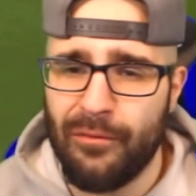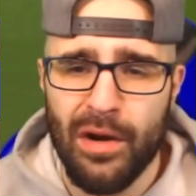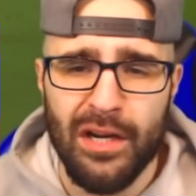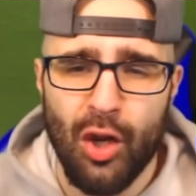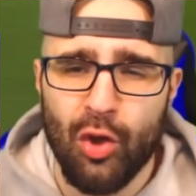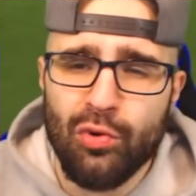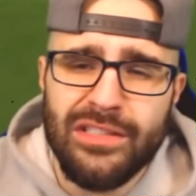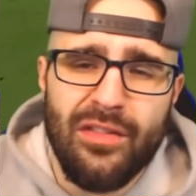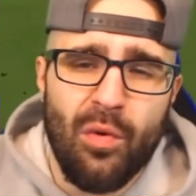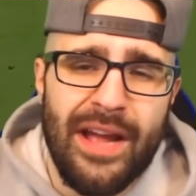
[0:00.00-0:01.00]
If we're going to
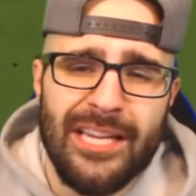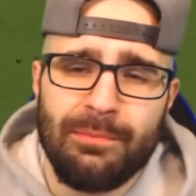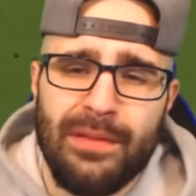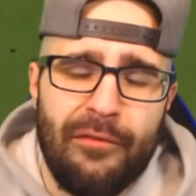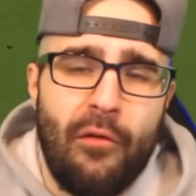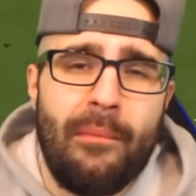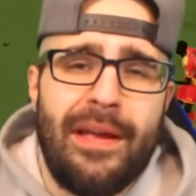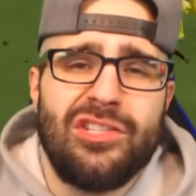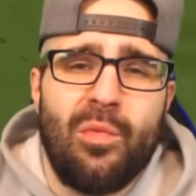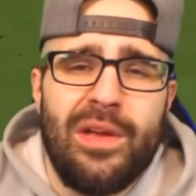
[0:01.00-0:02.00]
lose either way, let's play a
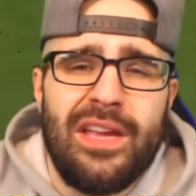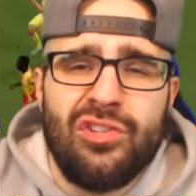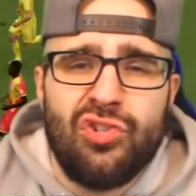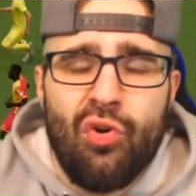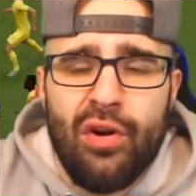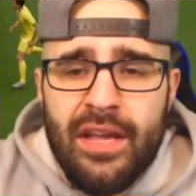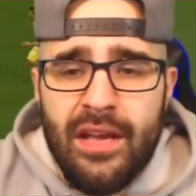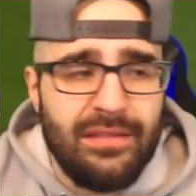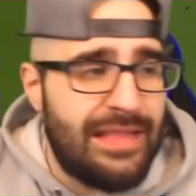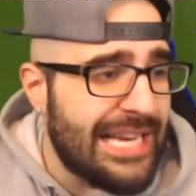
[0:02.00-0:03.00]
formation we enjoy.
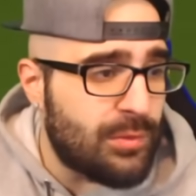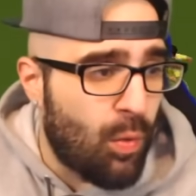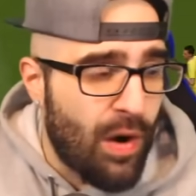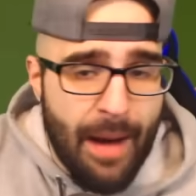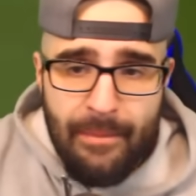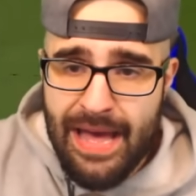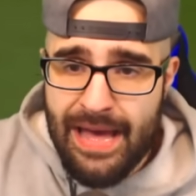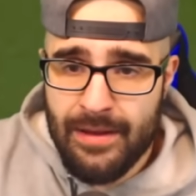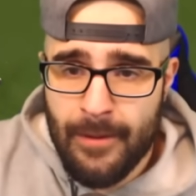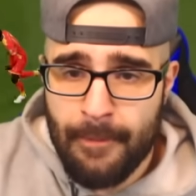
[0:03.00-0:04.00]
That's where I'm at.